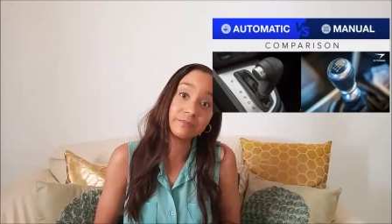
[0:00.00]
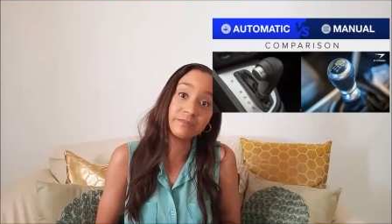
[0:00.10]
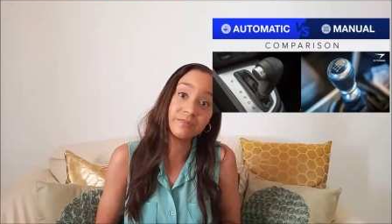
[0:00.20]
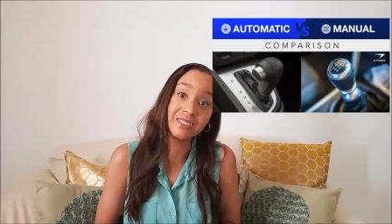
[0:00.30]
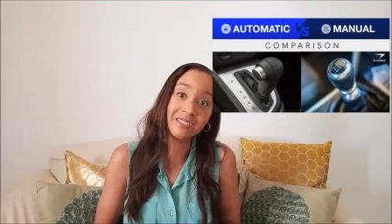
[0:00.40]

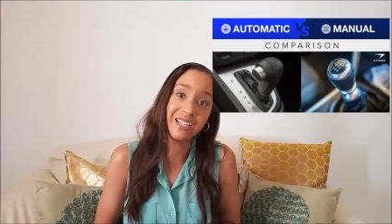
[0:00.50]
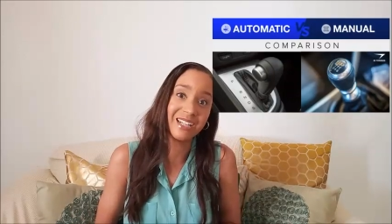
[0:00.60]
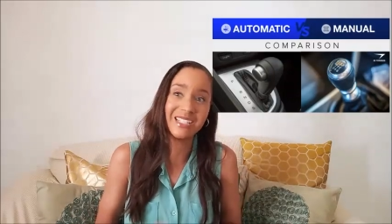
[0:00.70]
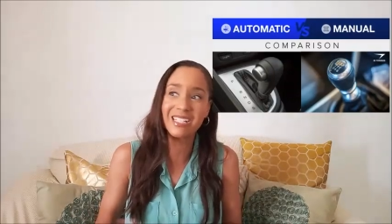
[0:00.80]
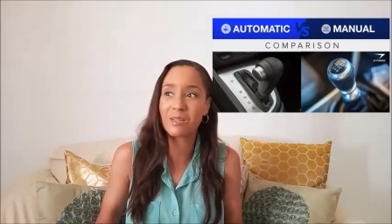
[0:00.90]
And it
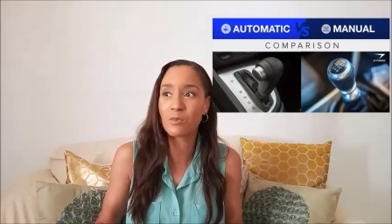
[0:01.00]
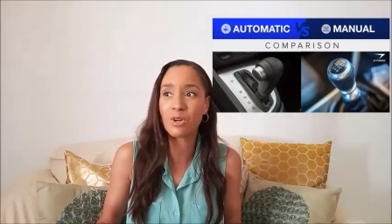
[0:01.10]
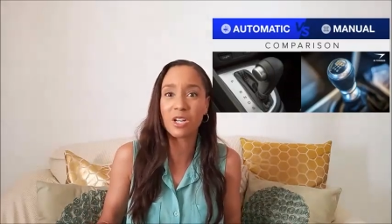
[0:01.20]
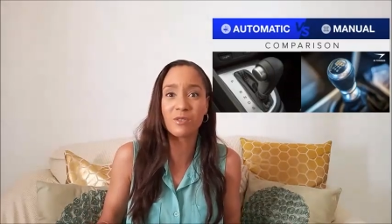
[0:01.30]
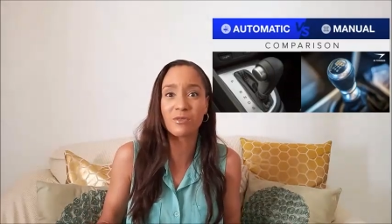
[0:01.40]
seemed like more
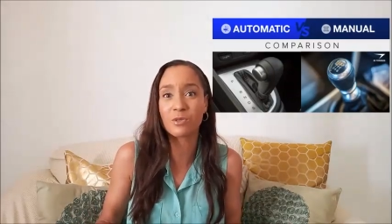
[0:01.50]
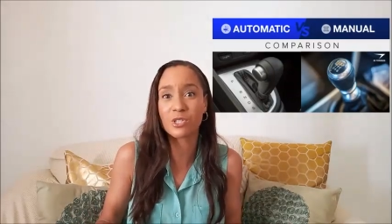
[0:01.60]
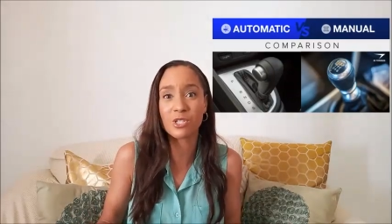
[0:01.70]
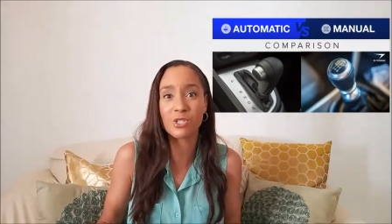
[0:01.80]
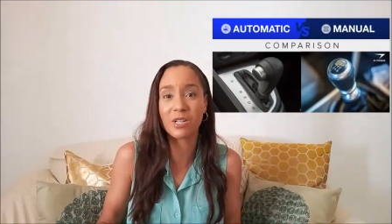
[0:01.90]

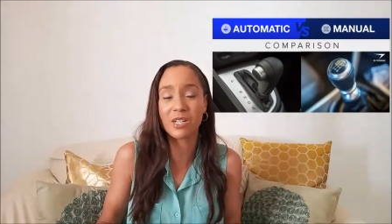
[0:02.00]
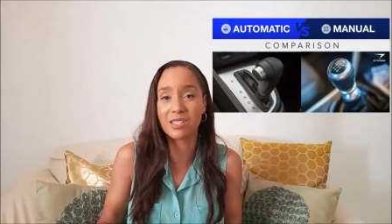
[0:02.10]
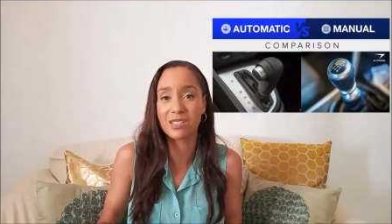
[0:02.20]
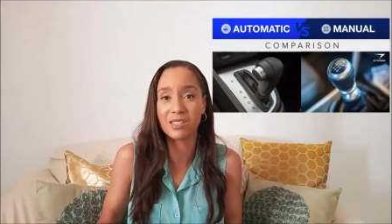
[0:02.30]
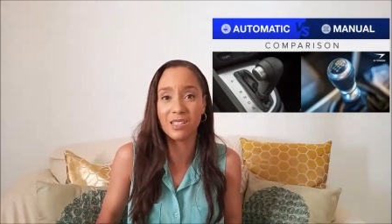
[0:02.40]
confusion trying
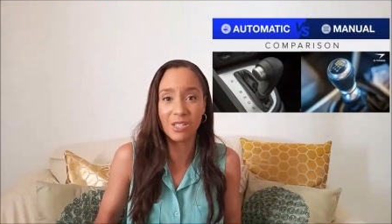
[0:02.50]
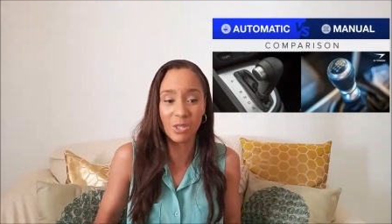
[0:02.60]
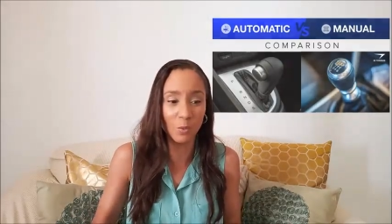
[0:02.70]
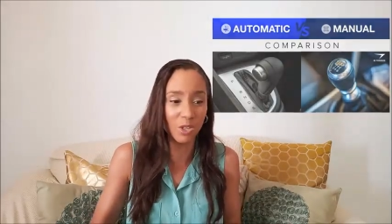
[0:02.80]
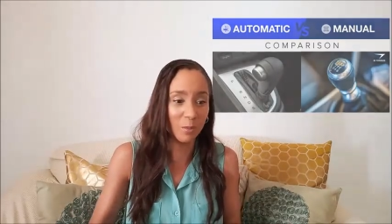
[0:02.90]
to
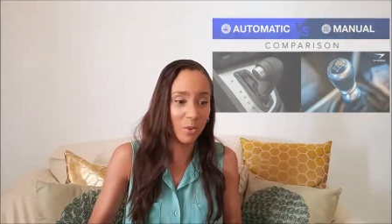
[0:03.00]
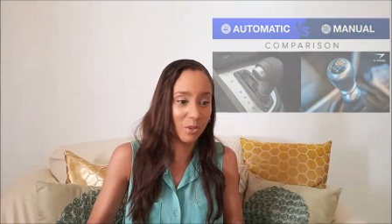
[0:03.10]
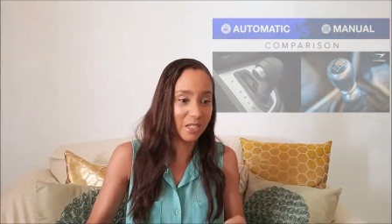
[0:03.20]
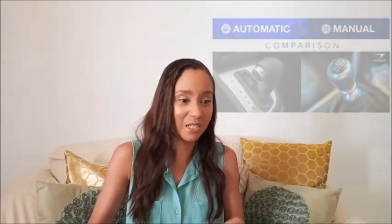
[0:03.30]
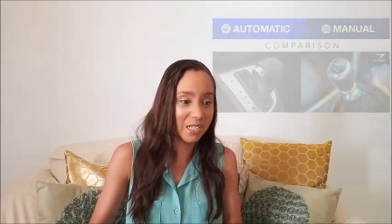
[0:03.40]
worry about a
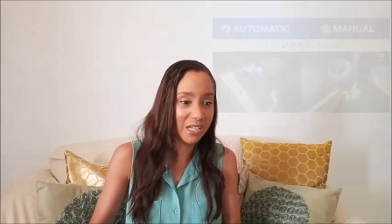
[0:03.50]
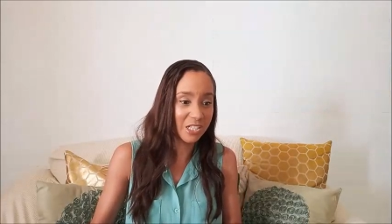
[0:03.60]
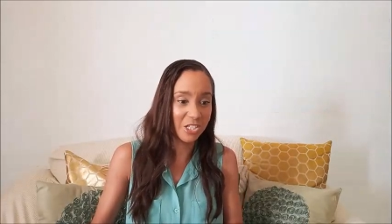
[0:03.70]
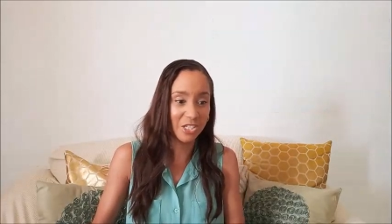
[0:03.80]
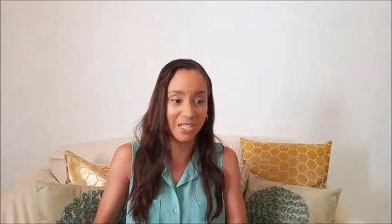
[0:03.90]

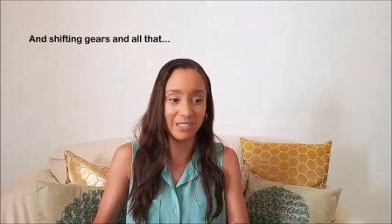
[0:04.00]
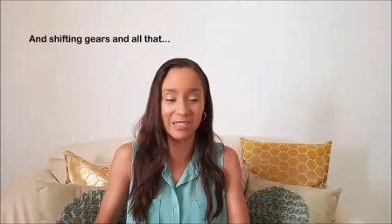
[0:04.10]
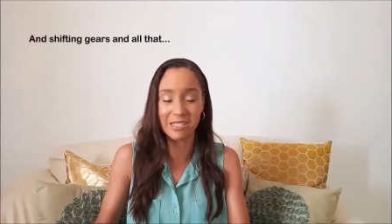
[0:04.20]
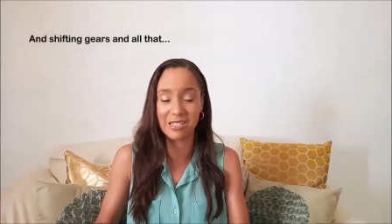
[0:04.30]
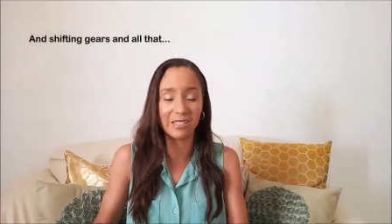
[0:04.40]
clutch and
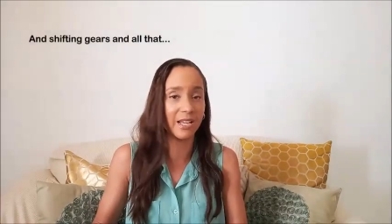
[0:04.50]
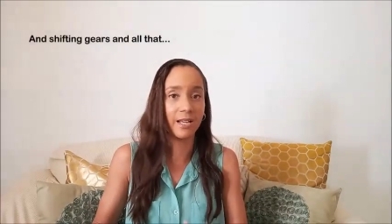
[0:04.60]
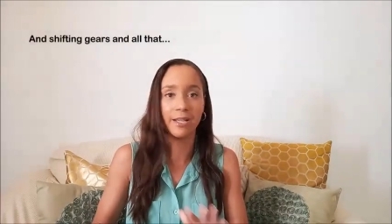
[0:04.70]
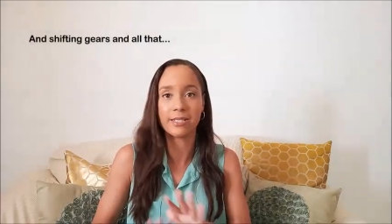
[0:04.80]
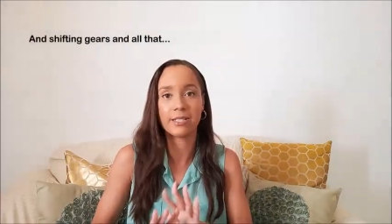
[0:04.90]
this and that.
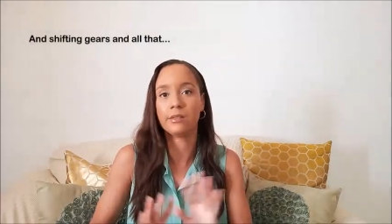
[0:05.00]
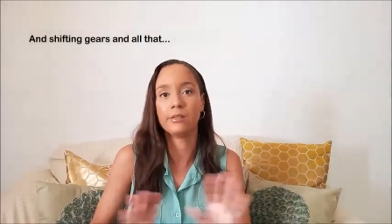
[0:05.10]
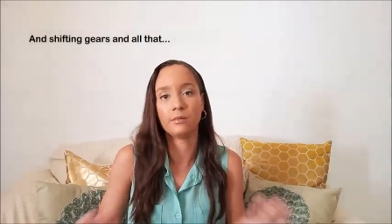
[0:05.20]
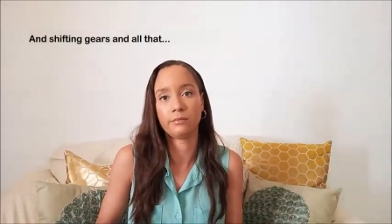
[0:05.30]
I said no.